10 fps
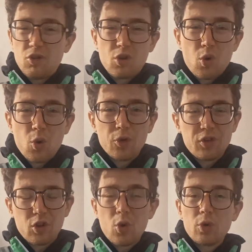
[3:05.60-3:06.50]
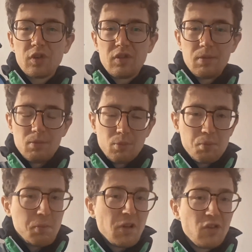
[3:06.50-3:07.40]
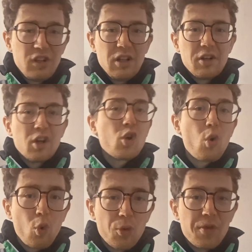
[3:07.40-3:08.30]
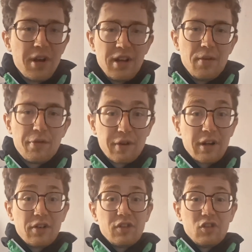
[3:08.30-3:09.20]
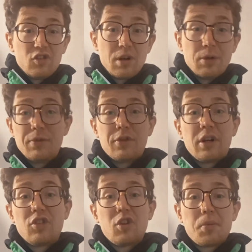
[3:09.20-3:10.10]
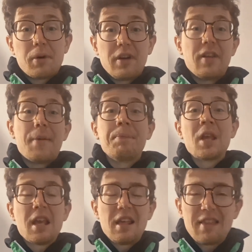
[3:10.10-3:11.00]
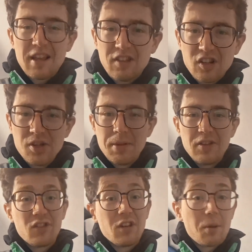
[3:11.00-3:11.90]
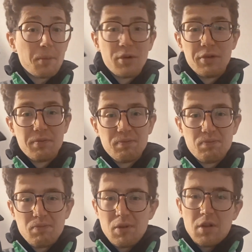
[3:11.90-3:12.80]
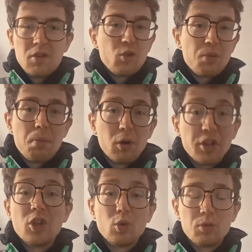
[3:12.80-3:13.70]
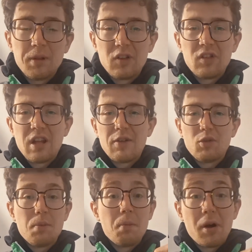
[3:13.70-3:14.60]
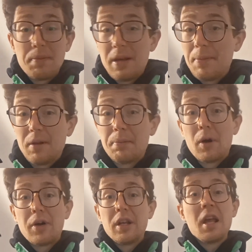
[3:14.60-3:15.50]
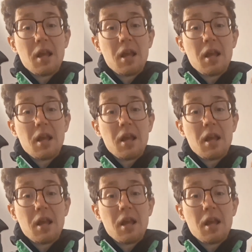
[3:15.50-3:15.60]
are chords. Chords, when you see like chord written in a fragrance description, fragrance note breakdown, that essentially means it's a number of sort of molecules mixed together. So it might be a bit of pine